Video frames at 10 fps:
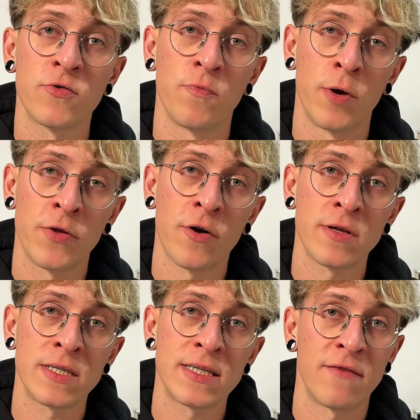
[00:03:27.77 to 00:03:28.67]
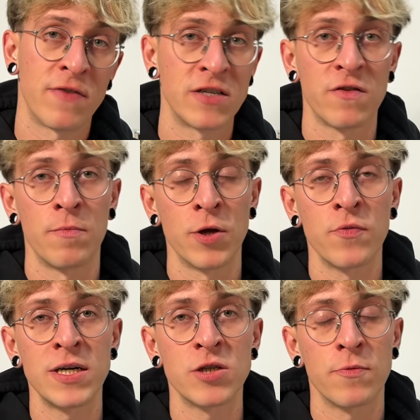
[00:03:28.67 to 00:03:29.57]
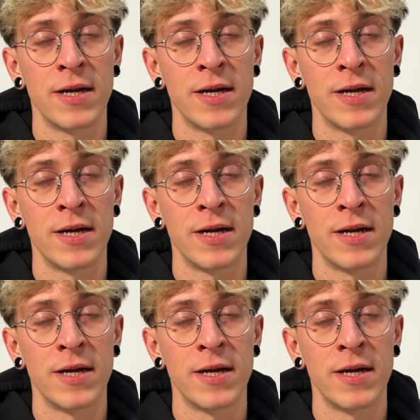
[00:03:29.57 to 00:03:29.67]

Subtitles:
to Blood Artist and Vengeful Blood Witch,